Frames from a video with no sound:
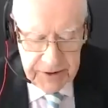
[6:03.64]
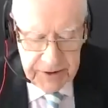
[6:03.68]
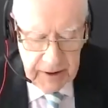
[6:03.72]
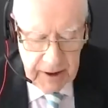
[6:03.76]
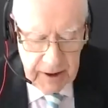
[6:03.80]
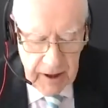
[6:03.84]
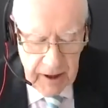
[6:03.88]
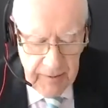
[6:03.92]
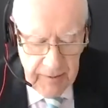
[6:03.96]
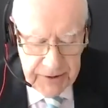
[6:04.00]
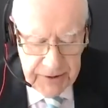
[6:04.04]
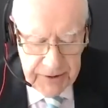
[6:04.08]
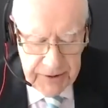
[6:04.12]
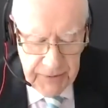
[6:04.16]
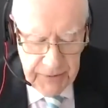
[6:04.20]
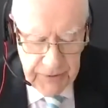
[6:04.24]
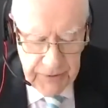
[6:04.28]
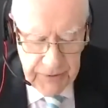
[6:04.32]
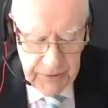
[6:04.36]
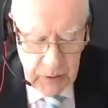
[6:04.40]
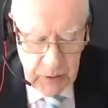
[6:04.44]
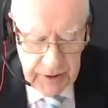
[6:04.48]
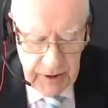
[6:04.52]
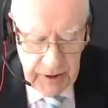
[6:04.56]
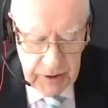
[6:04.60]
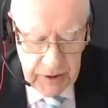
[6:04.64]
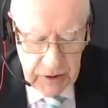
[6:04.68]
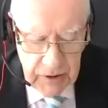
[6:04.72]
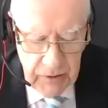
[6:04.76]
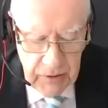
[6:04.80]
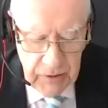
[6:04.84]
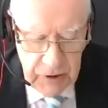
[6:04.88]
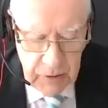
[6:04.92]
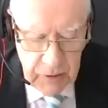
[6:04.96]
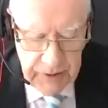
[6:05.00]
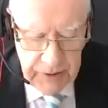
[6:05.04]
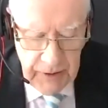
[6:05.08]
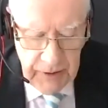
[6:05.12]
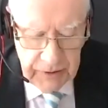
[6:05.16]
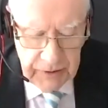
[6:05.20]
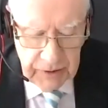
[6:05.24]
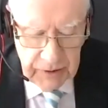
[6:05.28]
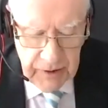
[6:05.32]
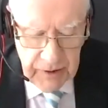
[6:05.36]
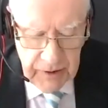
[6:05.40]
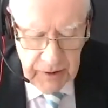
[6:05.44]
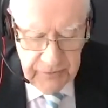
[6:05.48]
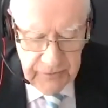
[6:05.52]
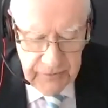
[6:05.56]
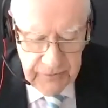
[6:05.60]
comparison comes in the
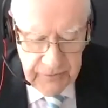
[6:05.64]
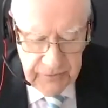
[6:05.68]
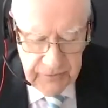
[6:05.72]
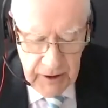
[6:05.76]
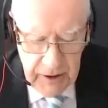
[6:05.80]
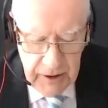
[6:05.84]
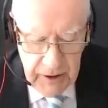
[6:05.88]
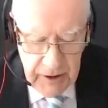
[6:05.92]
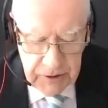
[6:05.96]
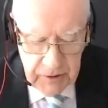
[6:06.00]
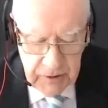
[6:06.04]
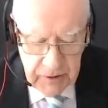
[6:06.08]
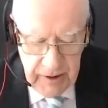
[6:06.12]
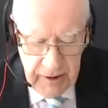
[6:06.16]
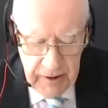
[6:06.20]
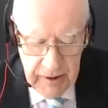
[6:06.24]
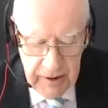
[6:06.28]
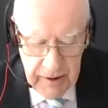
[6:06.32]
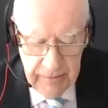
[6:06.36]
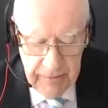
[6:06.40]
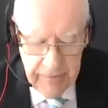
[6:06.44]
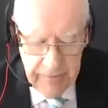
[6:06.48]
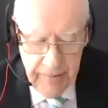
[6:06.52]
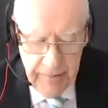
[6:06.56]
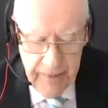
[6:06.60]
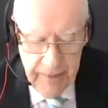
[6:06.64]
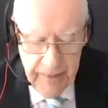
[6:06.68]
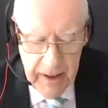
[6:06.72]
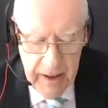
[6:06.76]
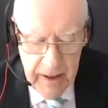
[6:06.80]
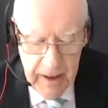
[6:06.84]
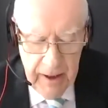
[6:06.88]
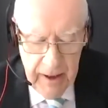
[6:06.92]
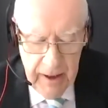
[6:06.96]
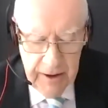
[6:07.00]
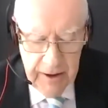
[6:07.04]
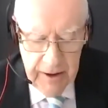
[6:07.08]
22-23 financial year.